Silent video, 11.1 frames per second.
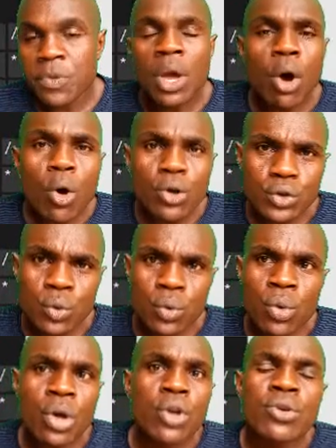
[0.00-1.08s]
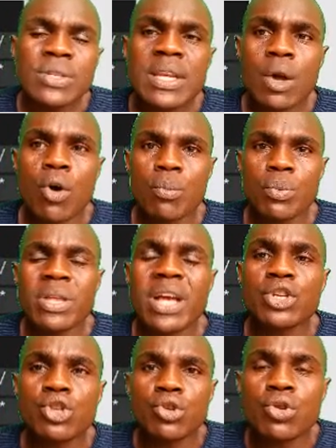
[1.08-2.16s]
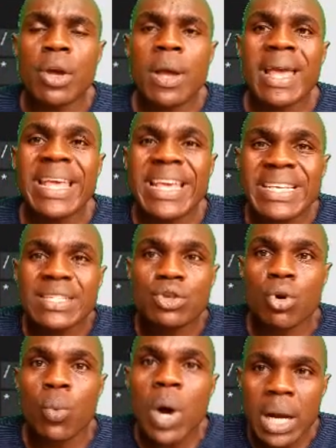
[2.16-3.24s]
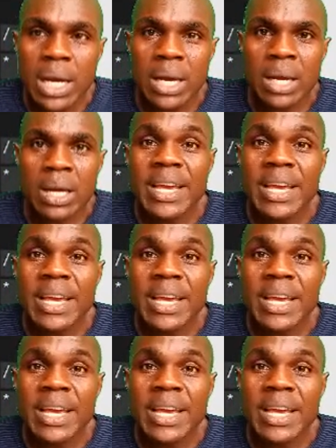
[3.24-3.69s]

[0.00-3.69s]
Also, using the computer should ease your work.